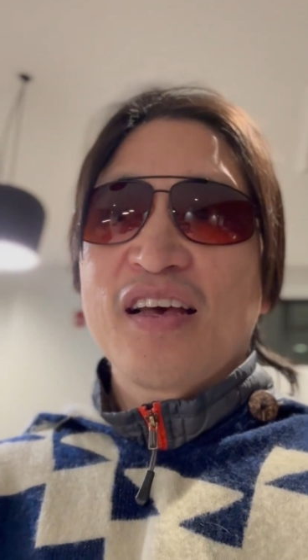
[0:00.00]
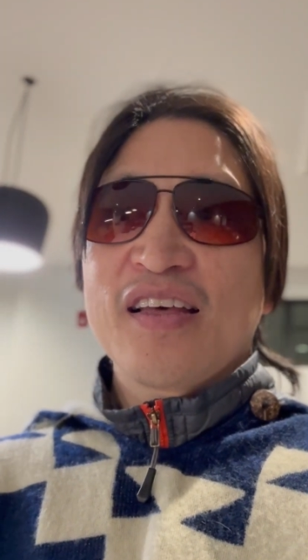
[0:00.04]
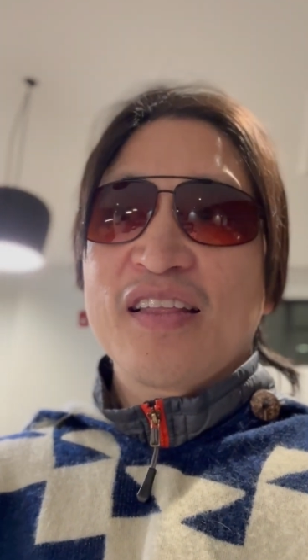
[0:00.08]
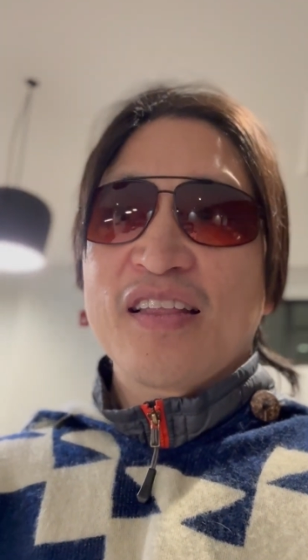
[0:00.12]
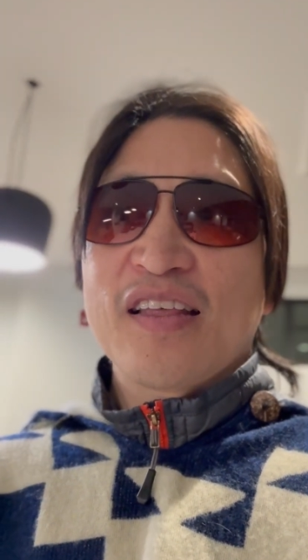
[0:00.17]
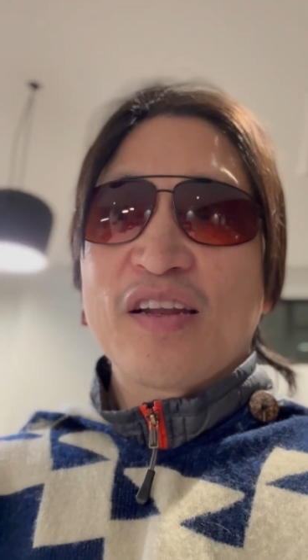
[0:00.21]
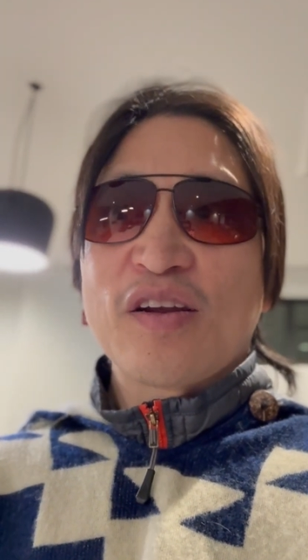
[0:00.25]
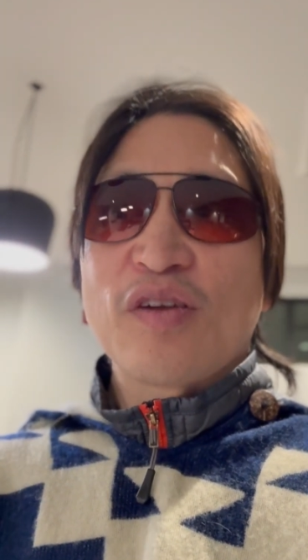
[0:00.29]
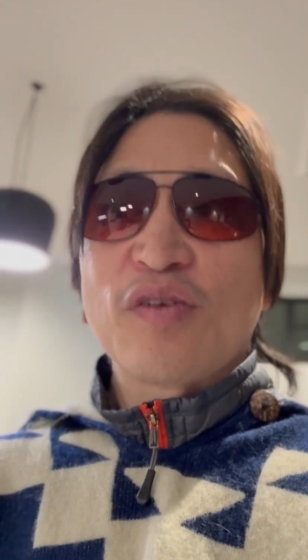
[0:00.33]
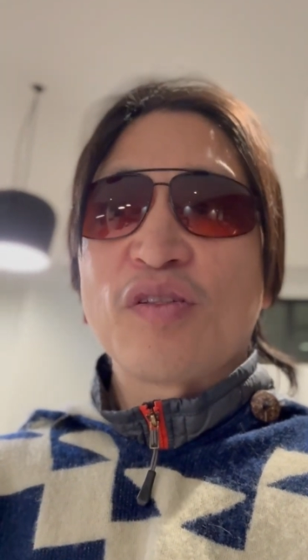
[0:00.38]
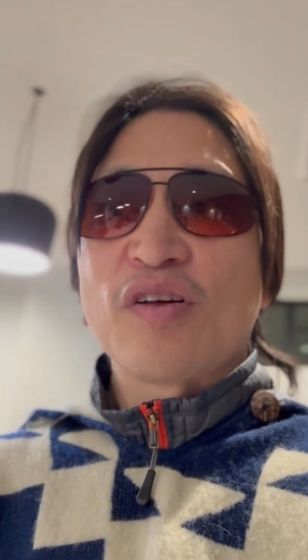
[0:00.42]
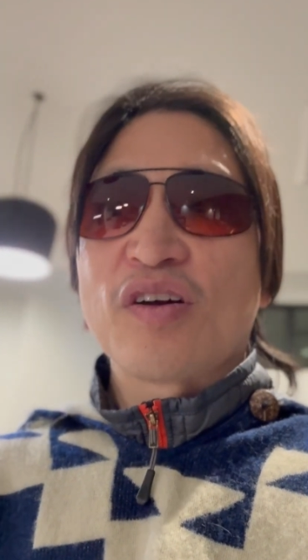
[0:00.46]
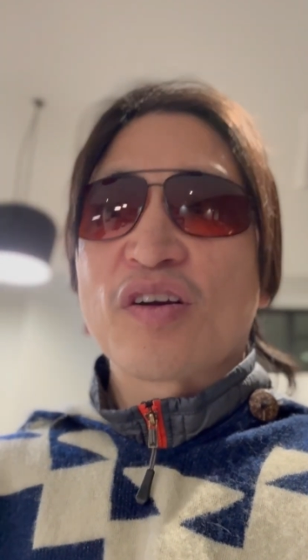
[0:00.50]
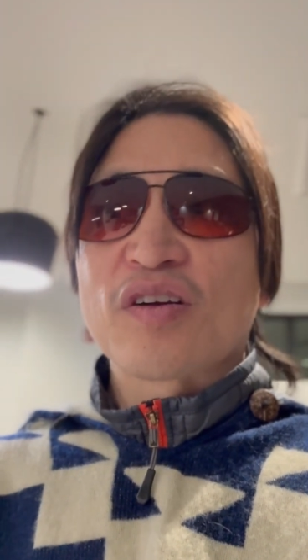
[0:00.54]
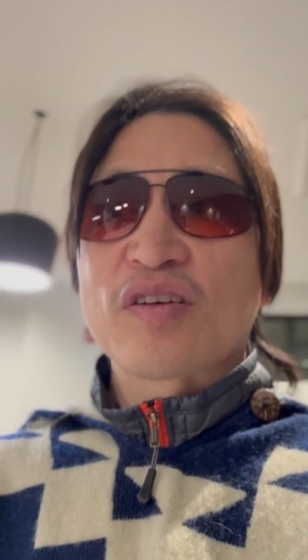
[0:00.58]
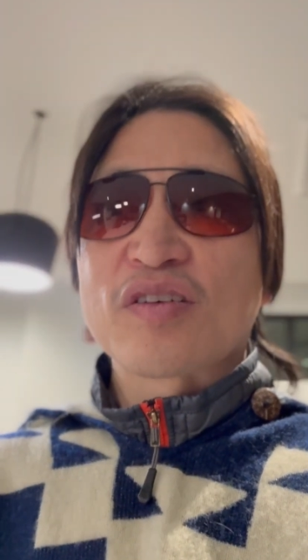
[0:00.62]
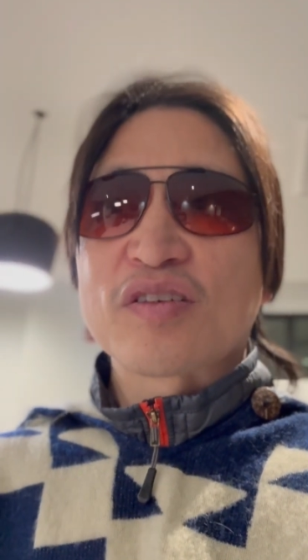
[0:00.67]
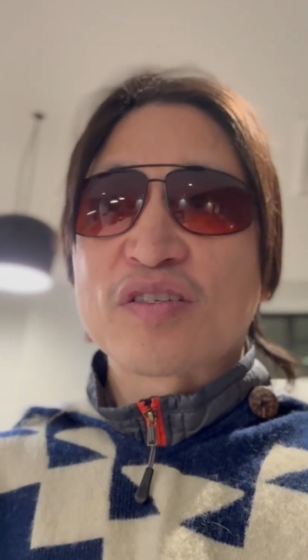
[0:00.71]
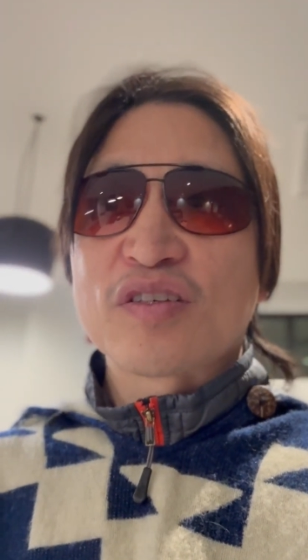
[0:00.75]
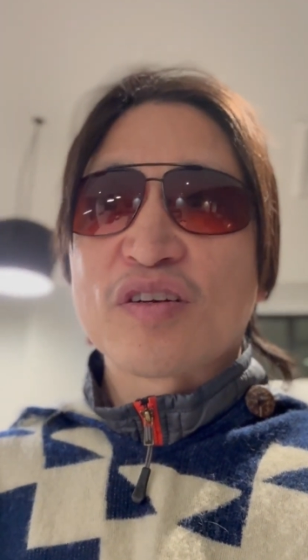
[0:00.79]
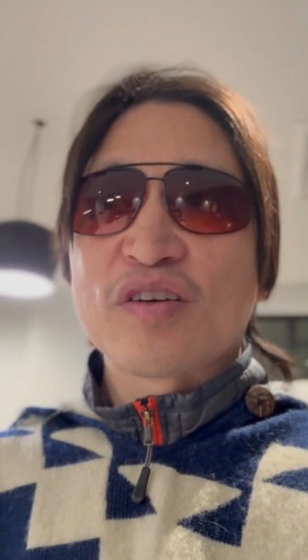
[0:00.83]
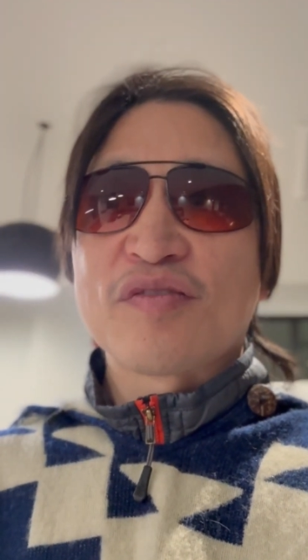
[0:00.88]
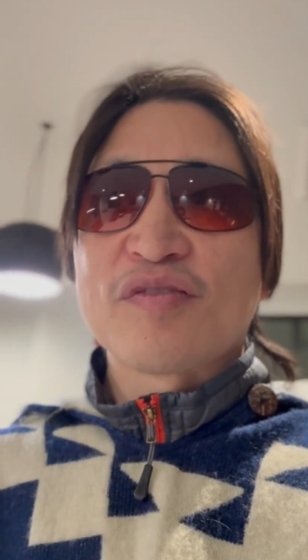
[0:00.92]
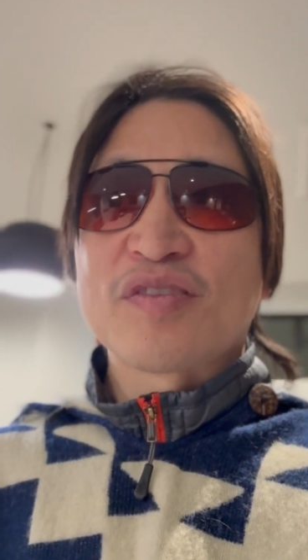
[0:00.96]
that no longer
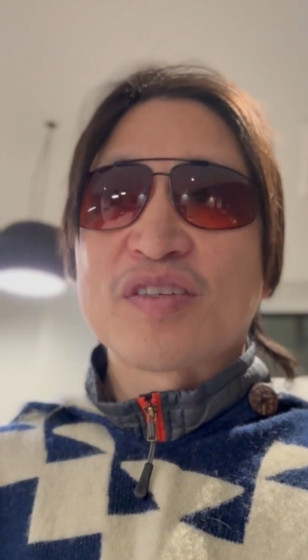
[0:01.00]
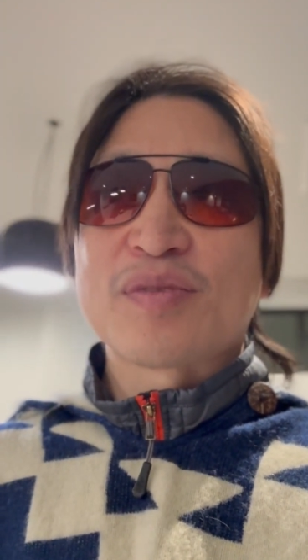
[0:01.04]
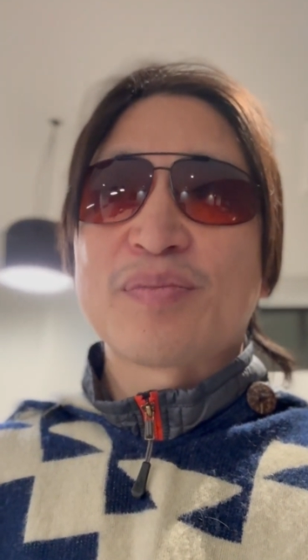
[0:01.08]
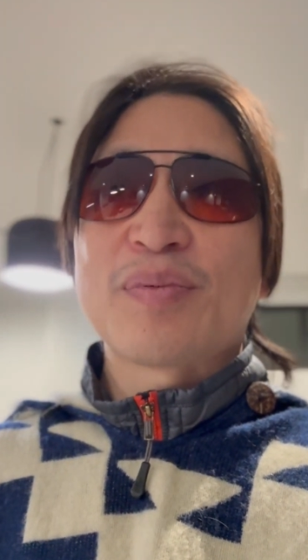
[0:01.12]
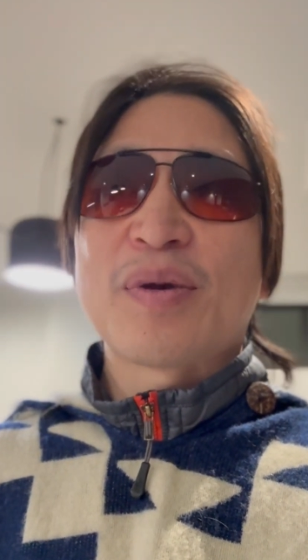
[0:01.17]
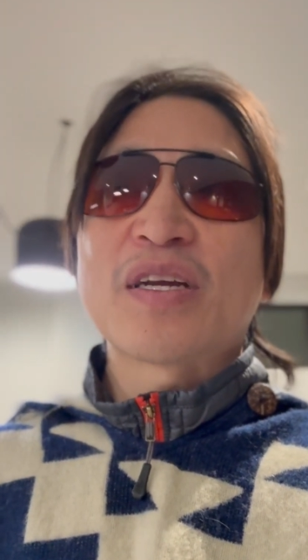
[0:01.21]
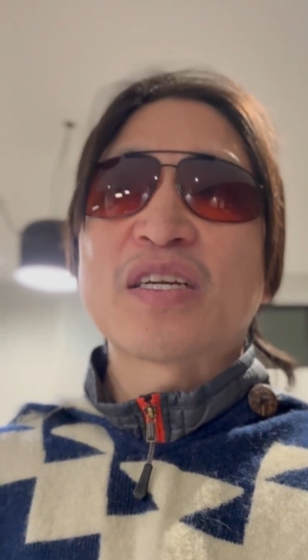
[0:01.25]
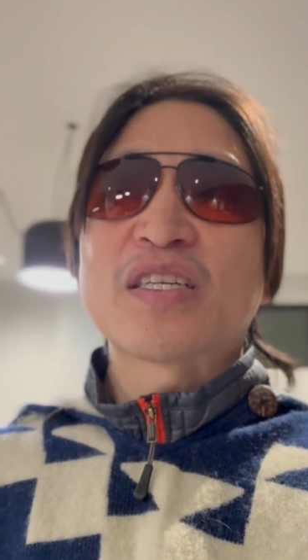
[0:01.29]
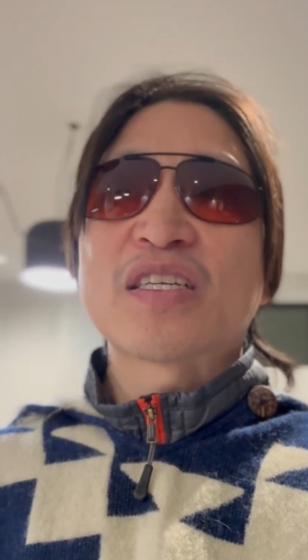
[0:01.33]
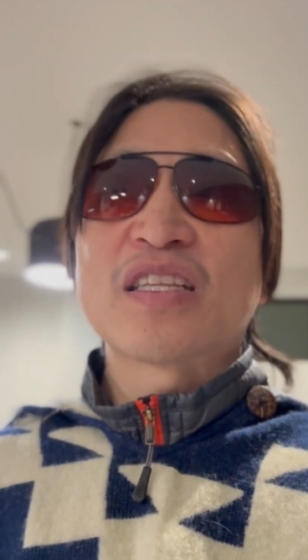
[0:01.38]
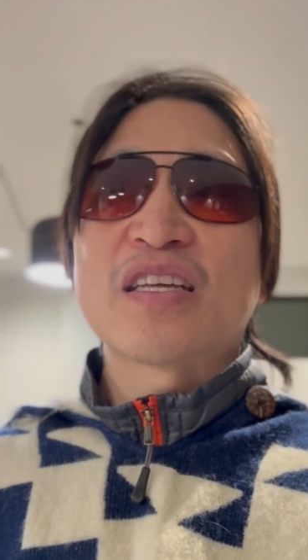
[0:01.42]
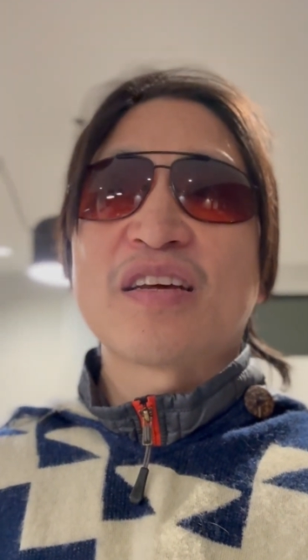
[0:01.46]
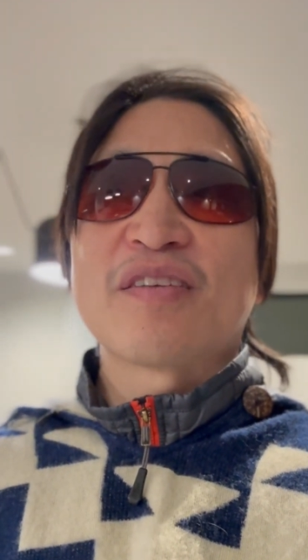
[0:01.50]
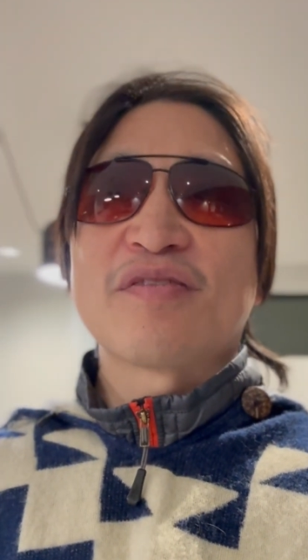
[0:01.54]
serve, especially